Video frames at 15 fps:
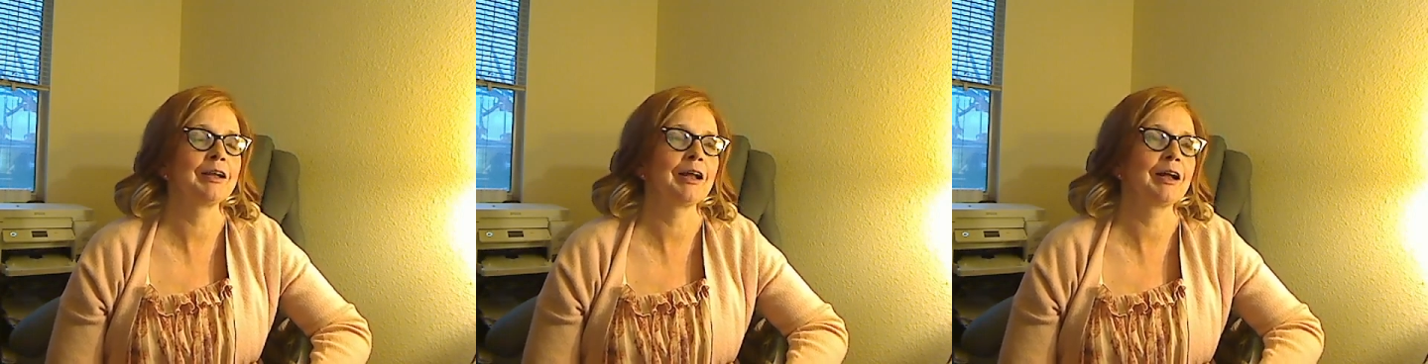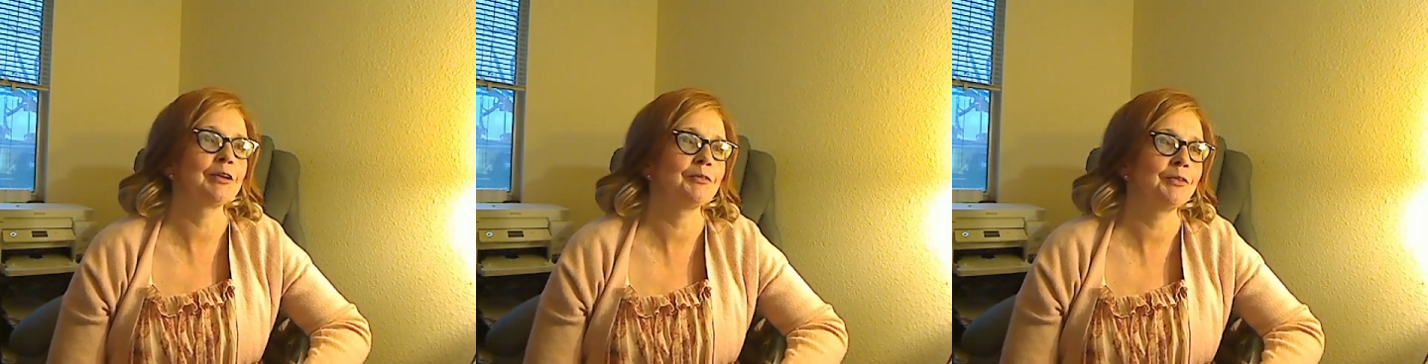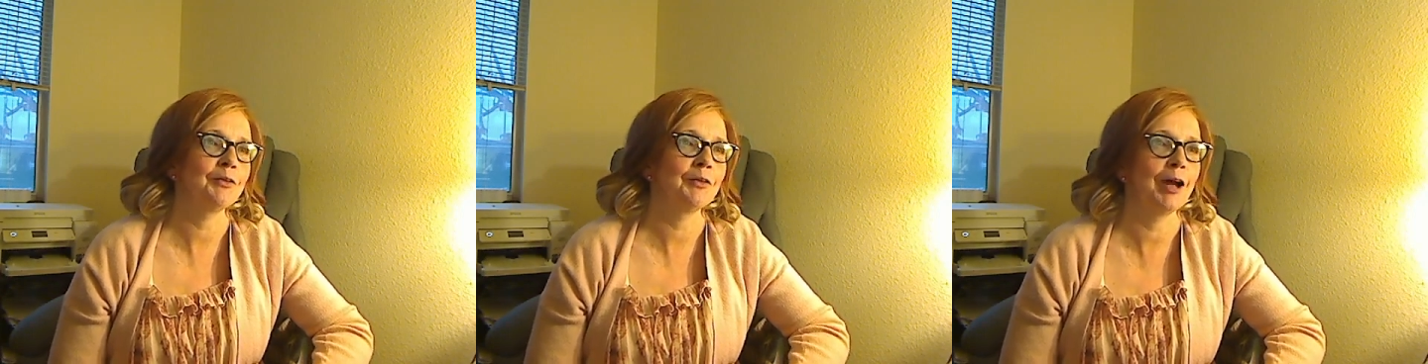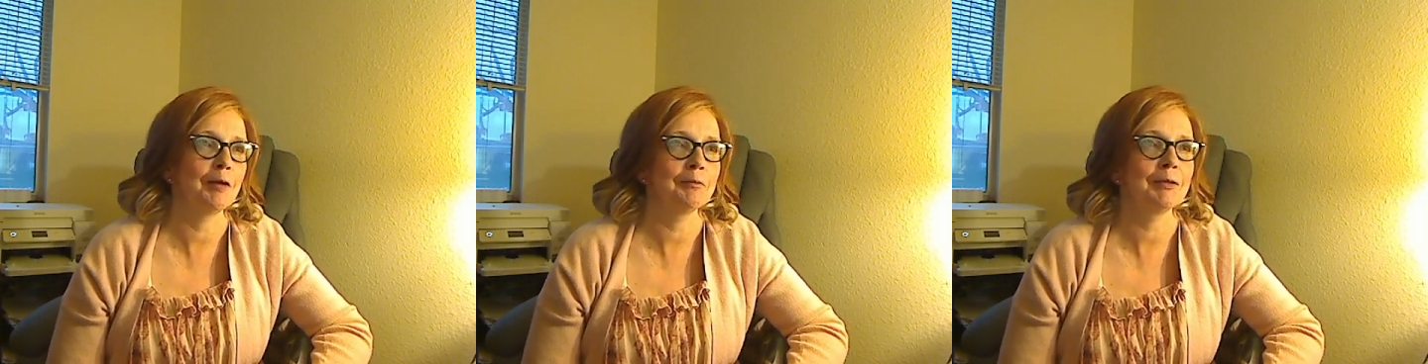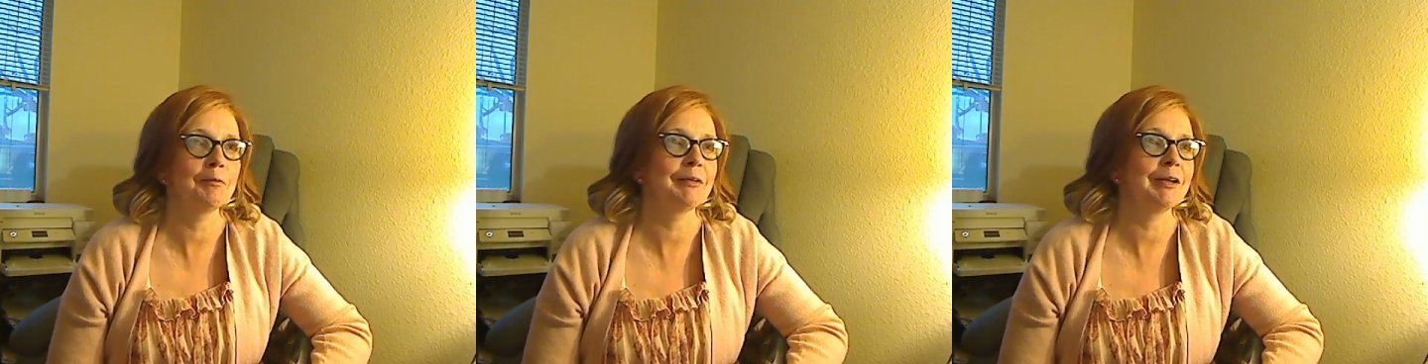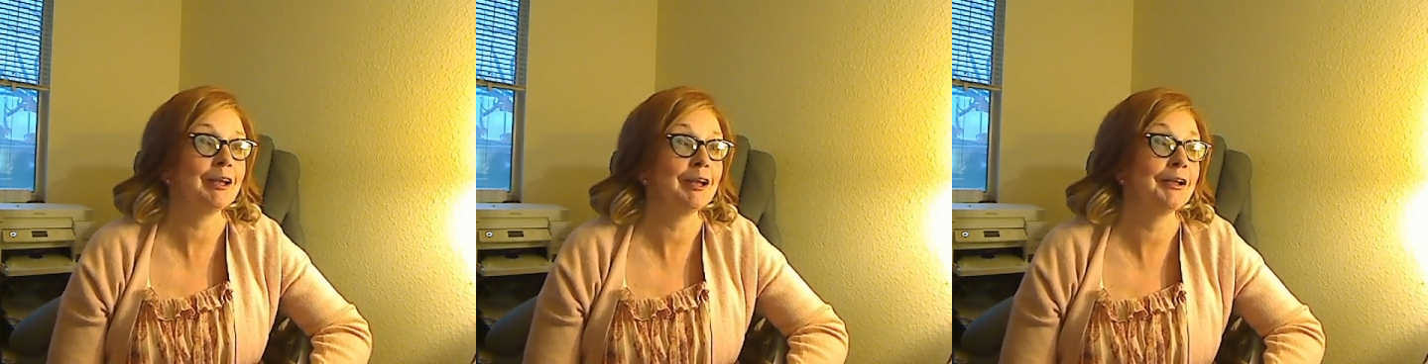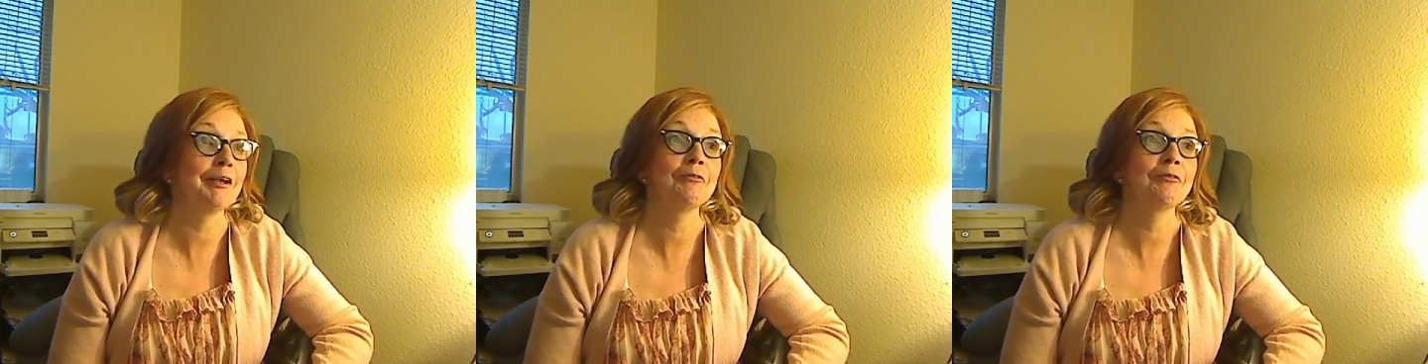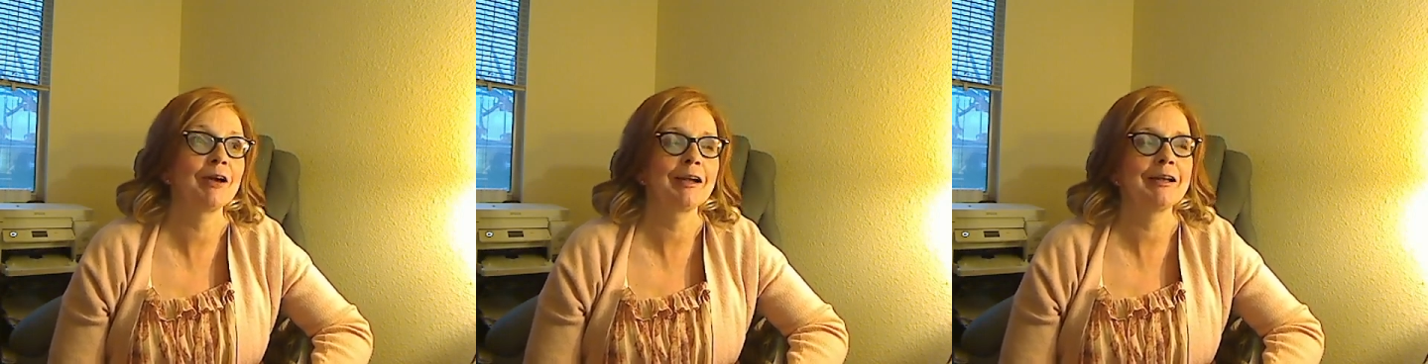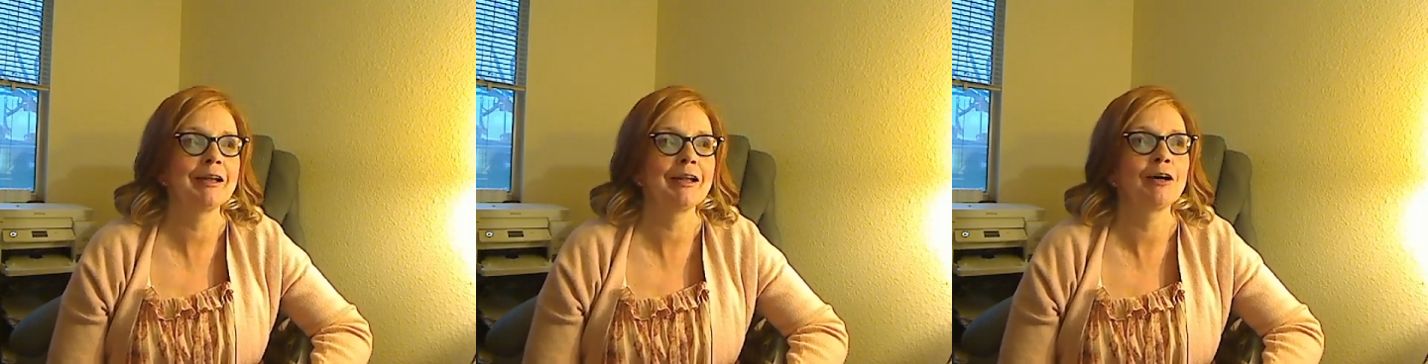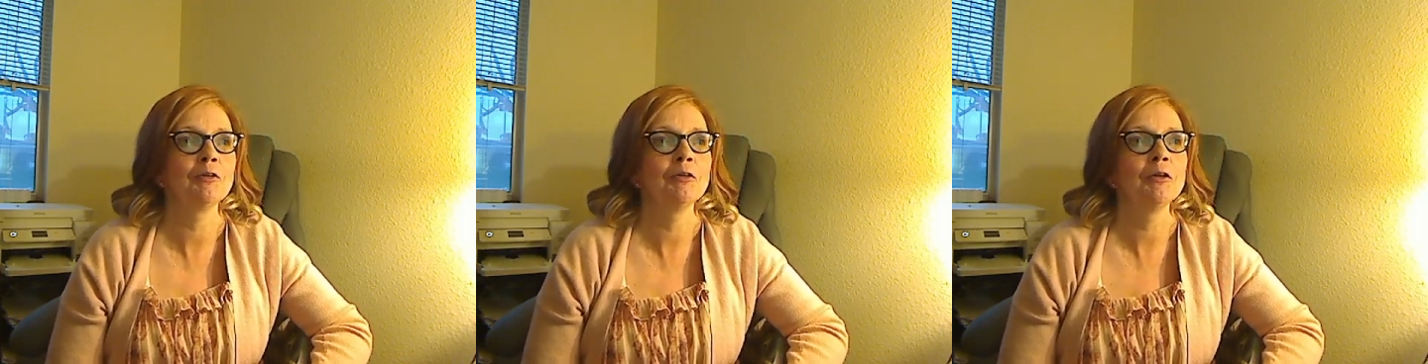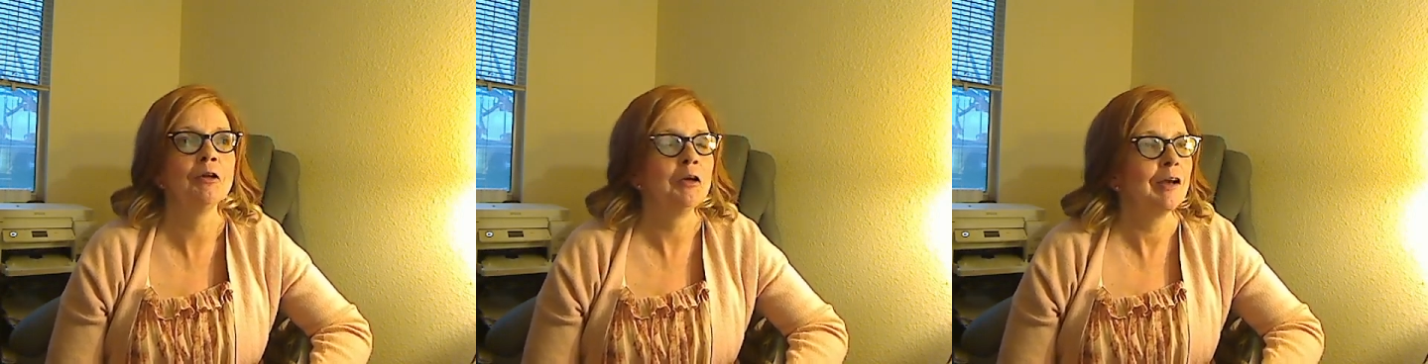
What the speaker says: not if you happen to be eating right now